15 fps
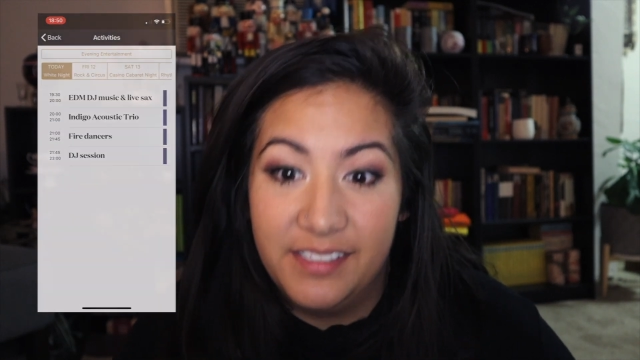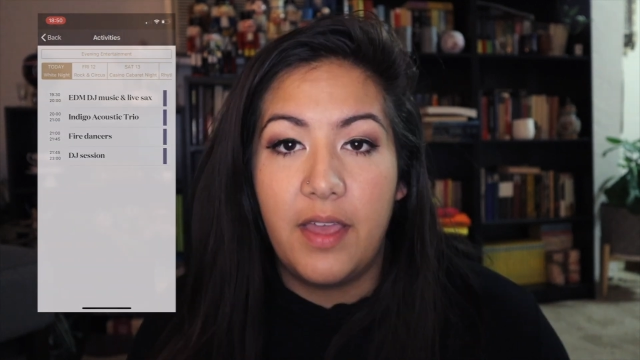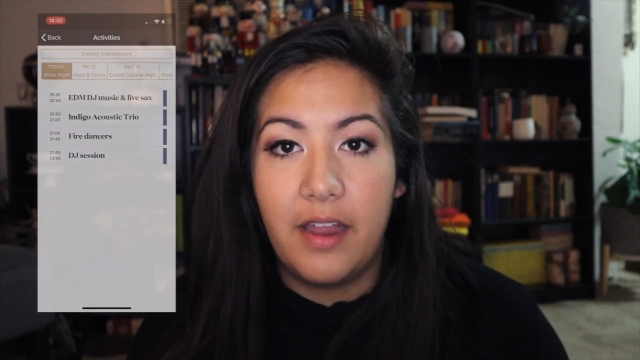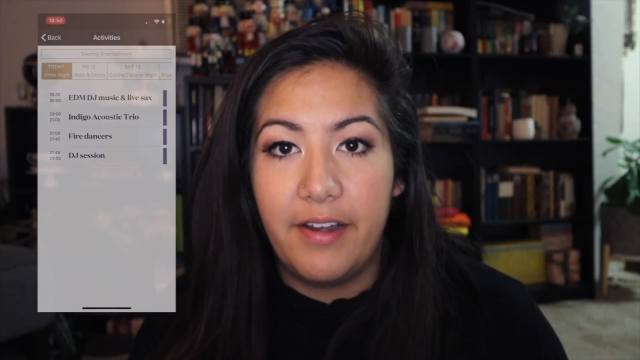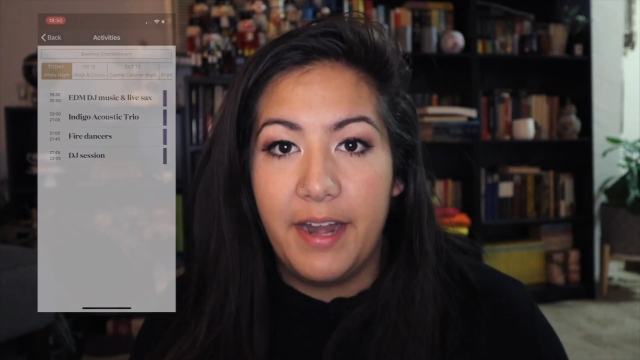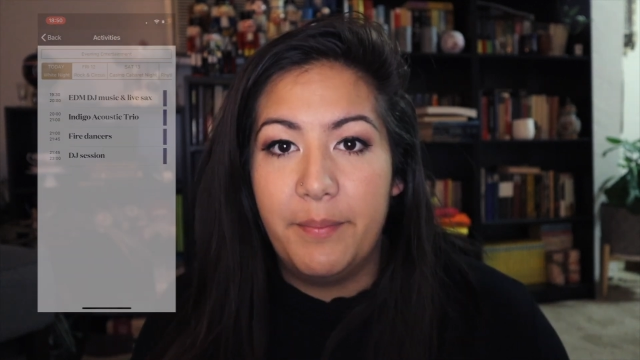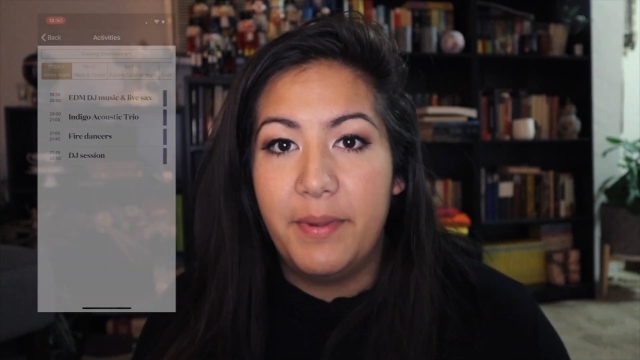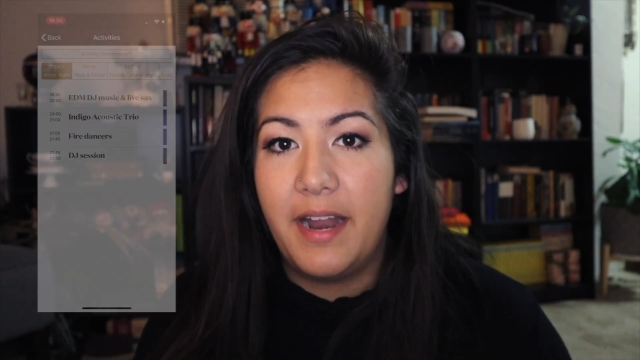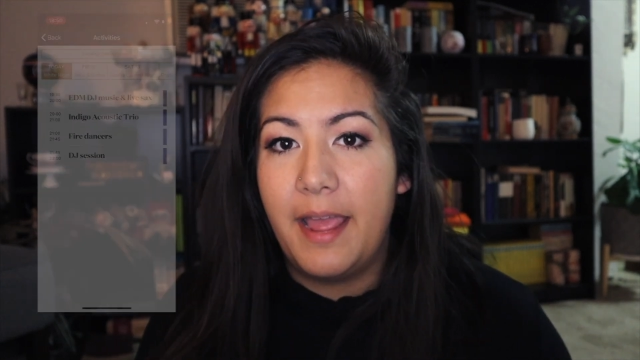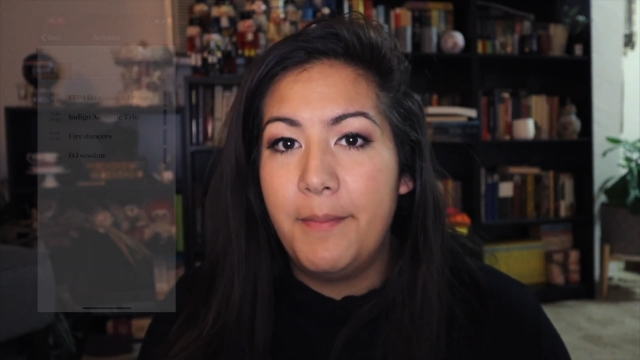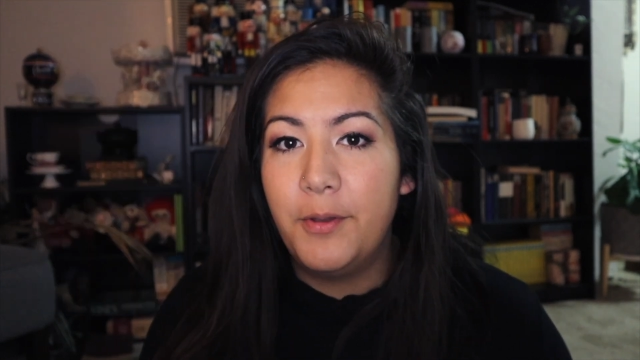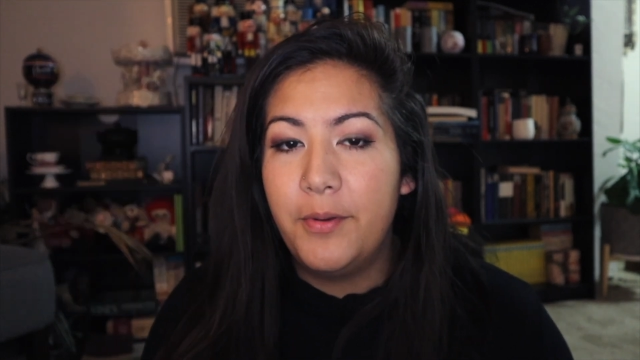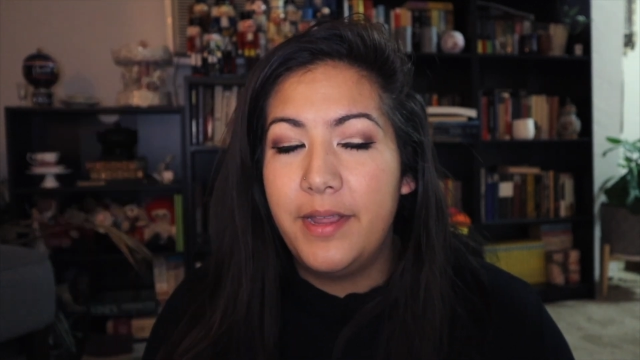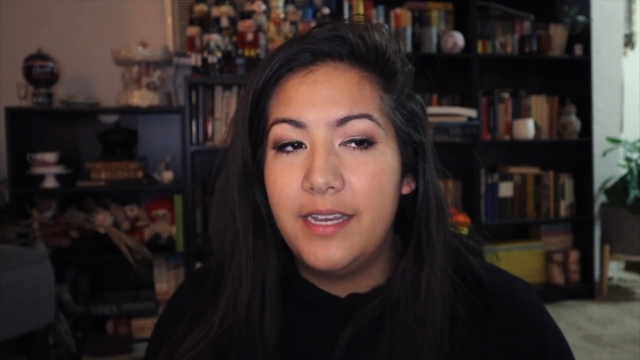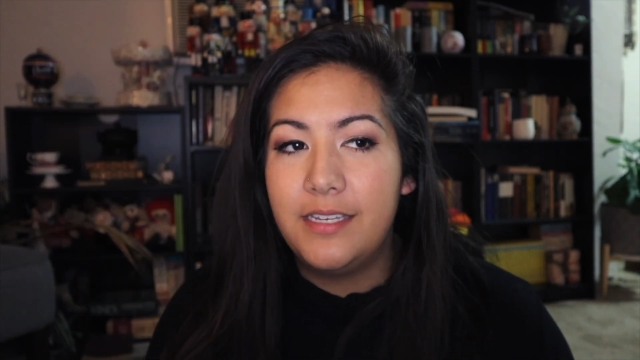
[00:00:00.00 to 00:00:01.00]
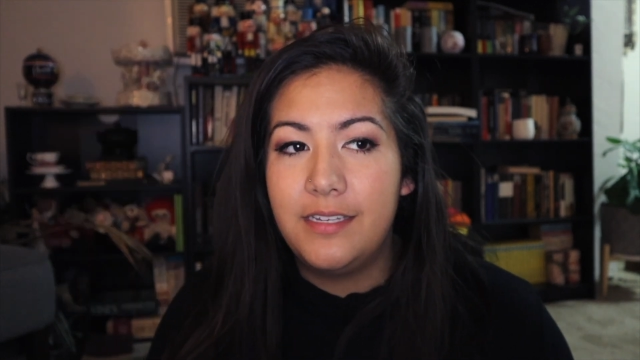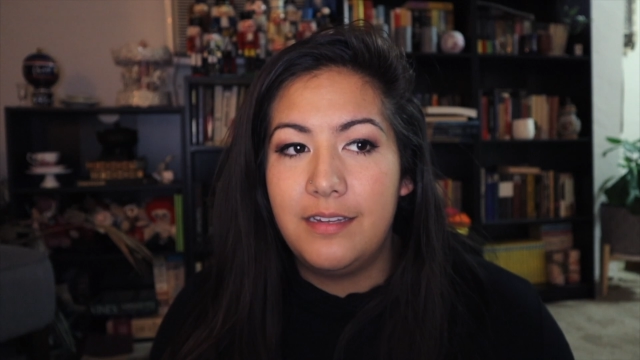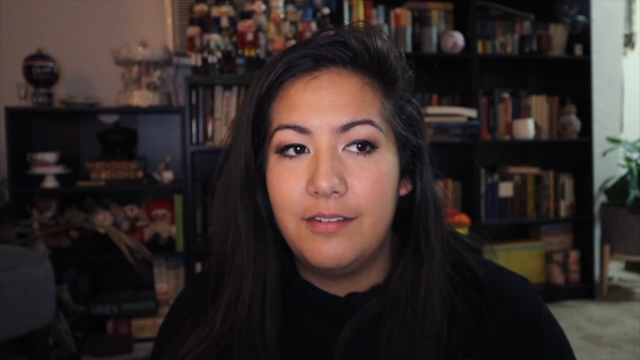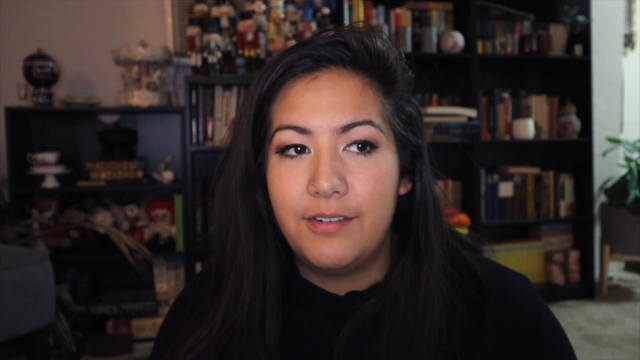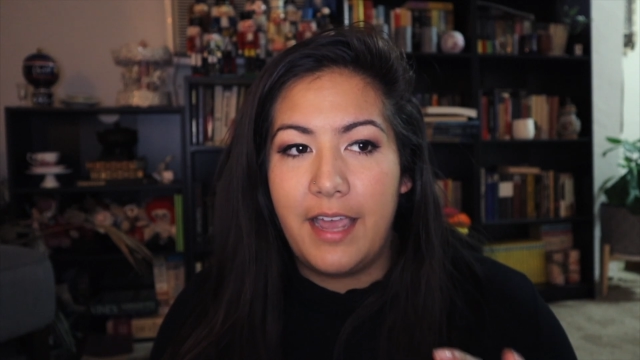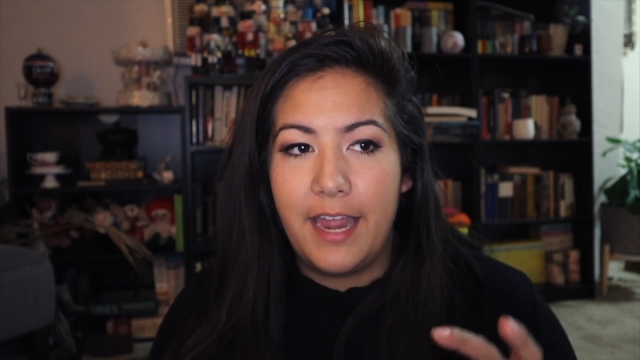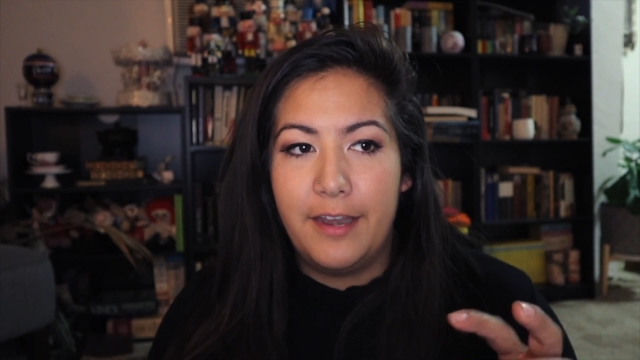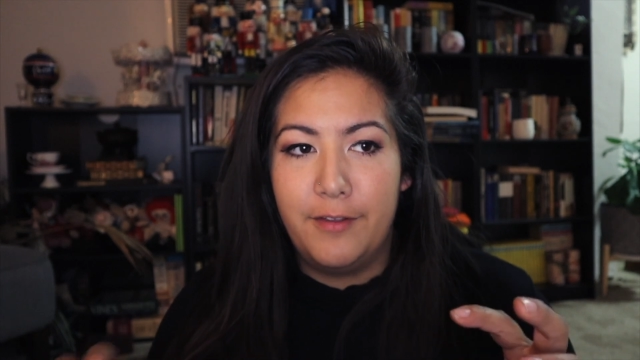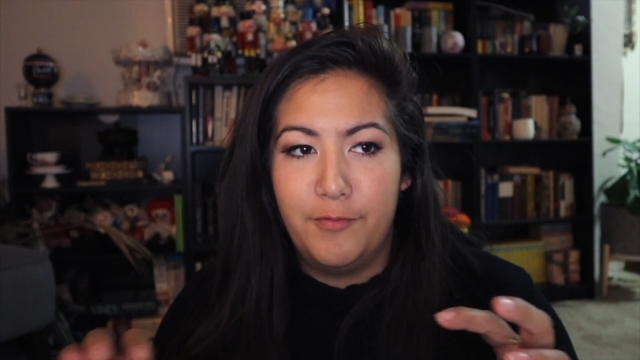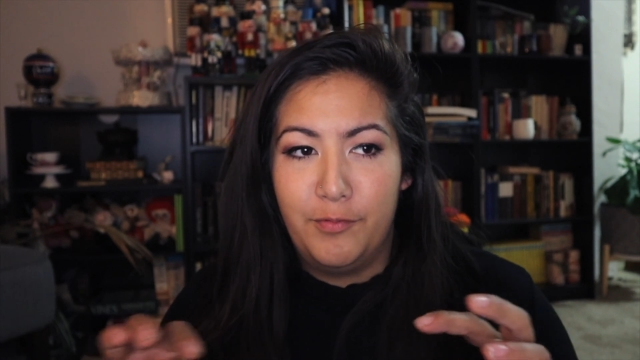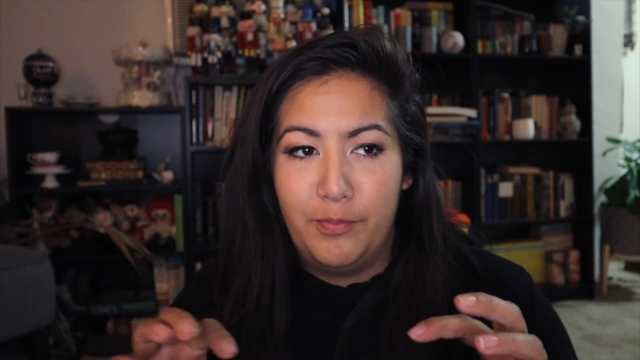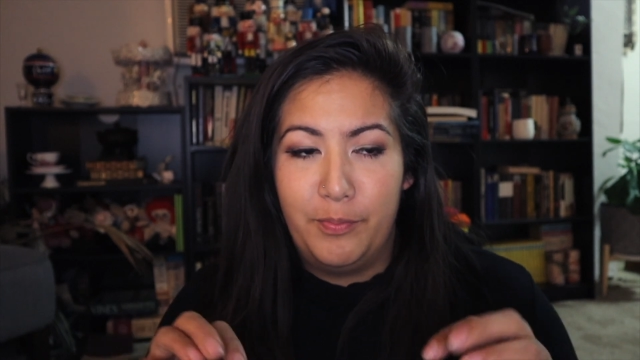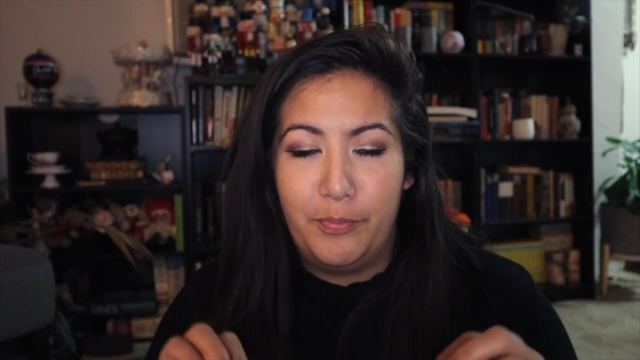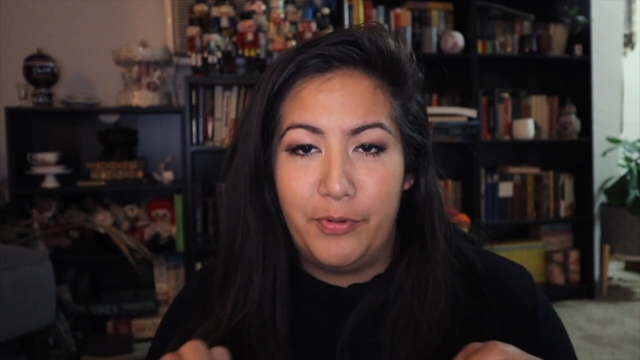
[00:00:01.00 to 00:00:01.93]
All right, but I'm going to kind of